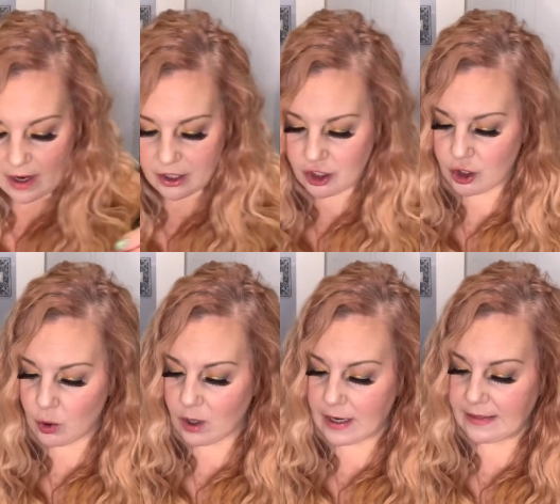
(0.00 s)

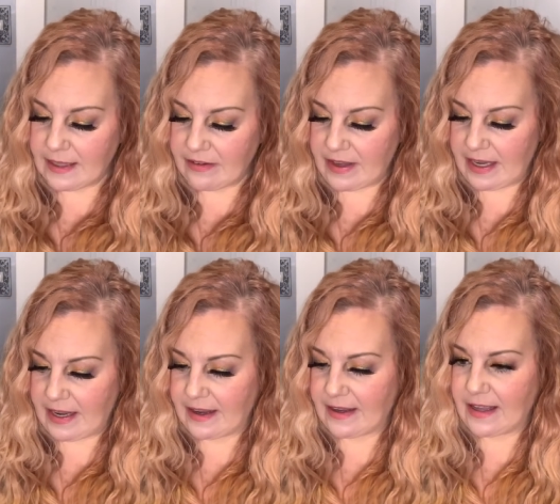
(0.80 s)
Shore
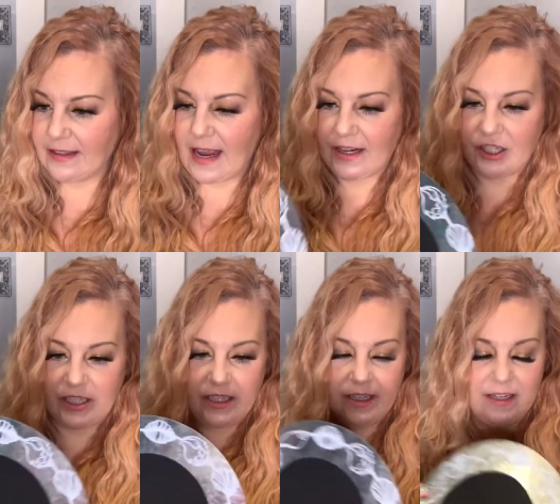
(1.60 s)
Living
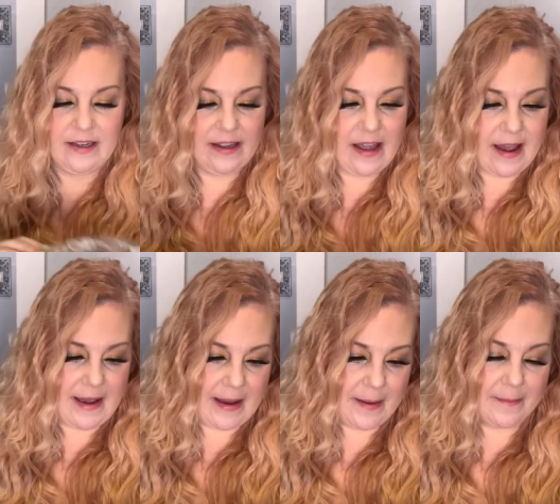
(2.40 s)
collection.
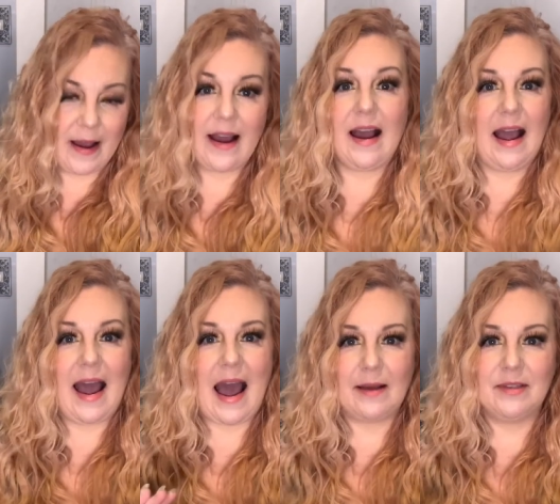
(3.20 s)

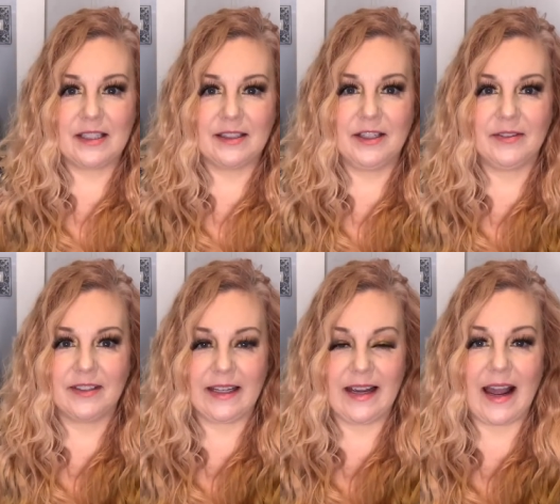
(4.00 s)

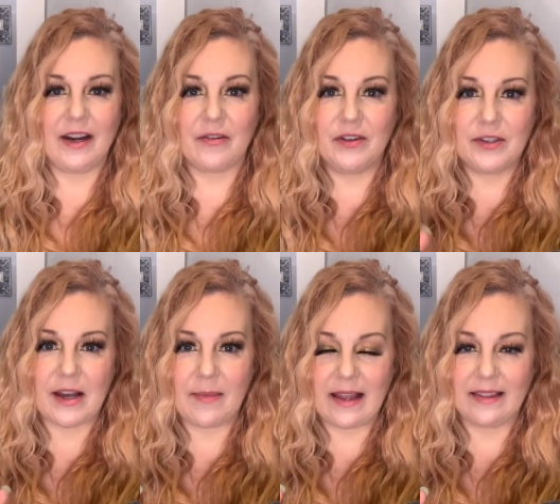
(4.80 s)
Absolutely. I know if you saw my